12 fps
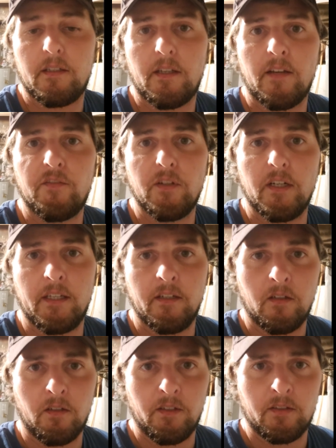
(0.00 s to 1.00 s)
after I
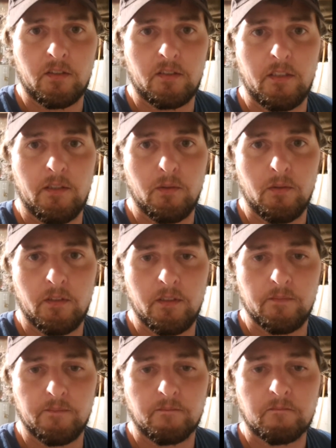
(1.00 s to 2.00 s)
get all this sealed,
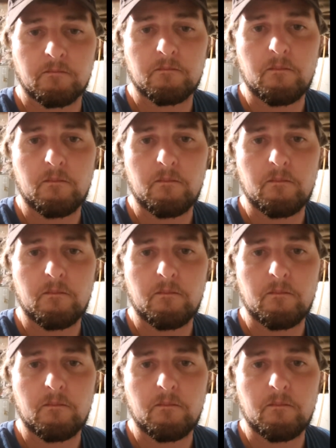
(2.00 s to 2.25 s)
and